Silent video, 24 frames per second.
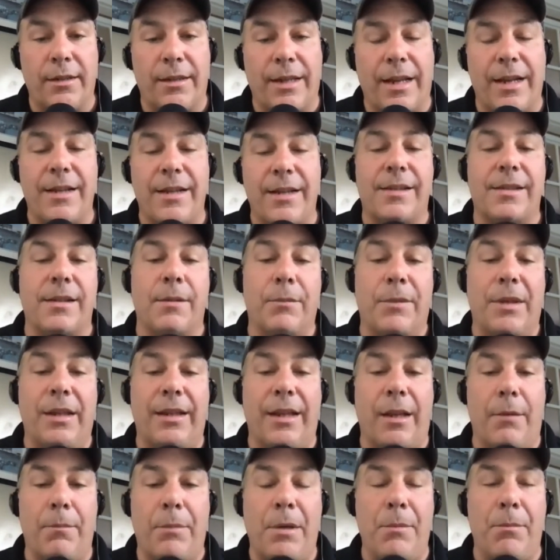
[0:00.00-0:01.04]
That is something
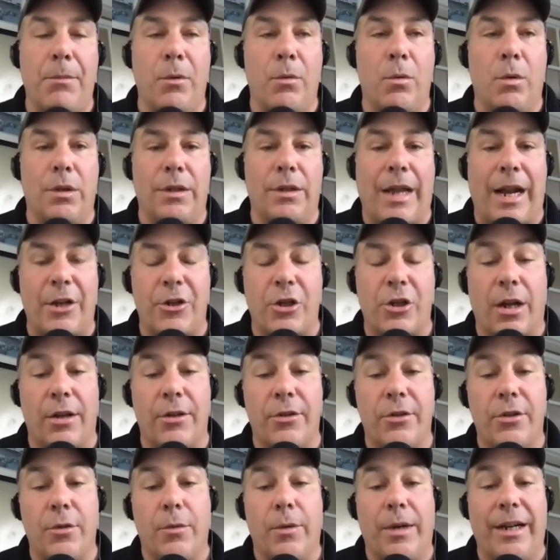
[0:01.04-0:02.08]
that people will latch on
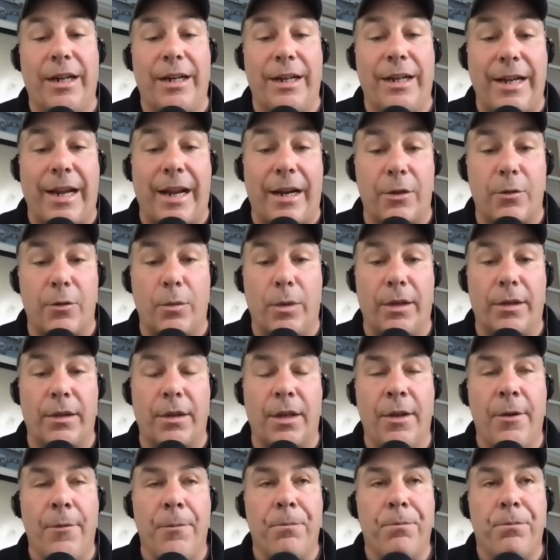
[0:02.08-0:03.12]
to and connect with.
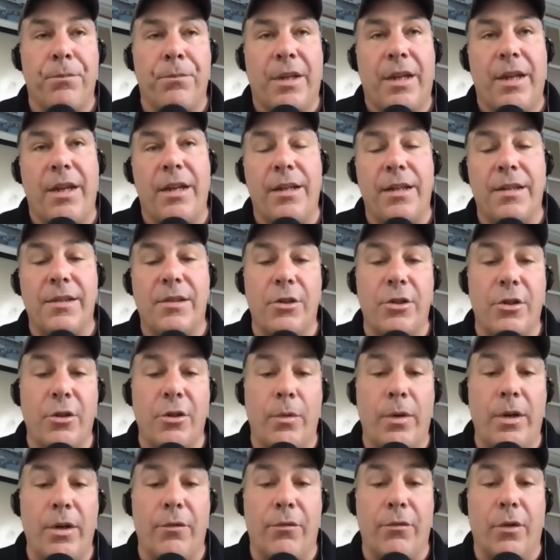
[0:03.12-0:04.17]
And there's a
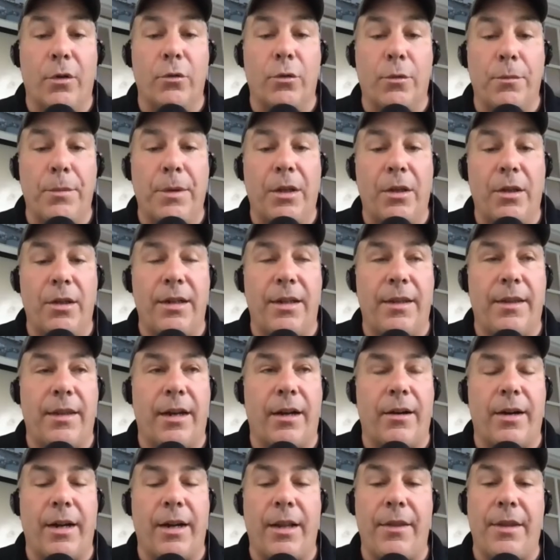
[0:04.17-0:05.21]
degree of vulnerability
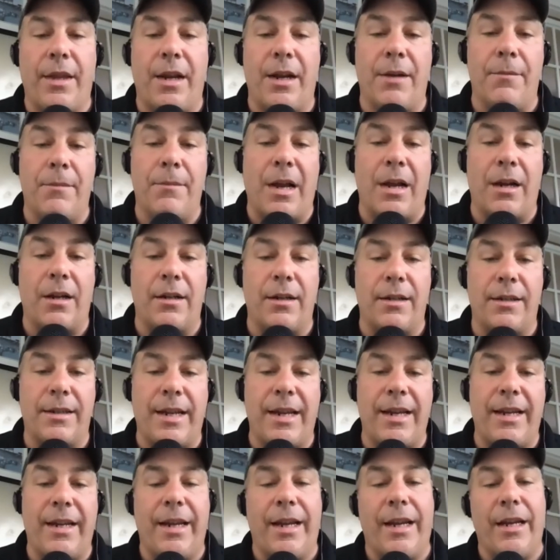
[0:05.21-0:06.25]
there in that I'm not going to
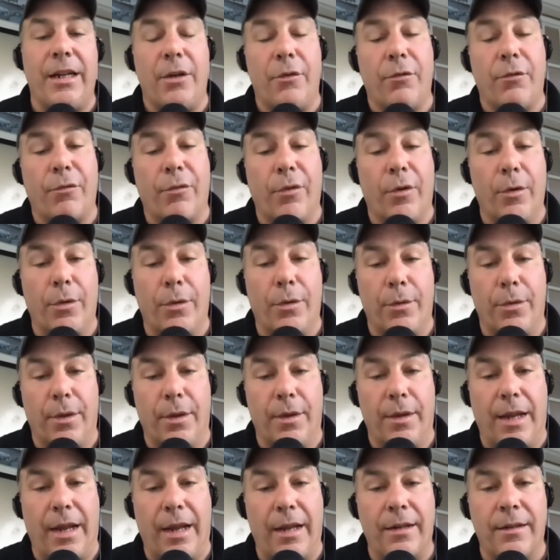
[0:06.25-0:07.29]
take it any further
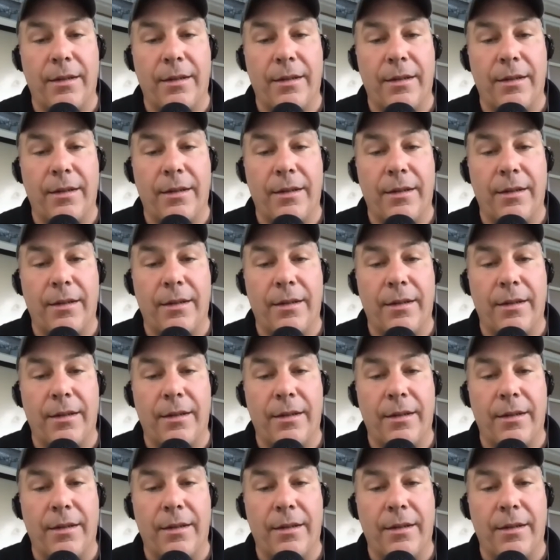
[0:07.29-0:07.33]
than that.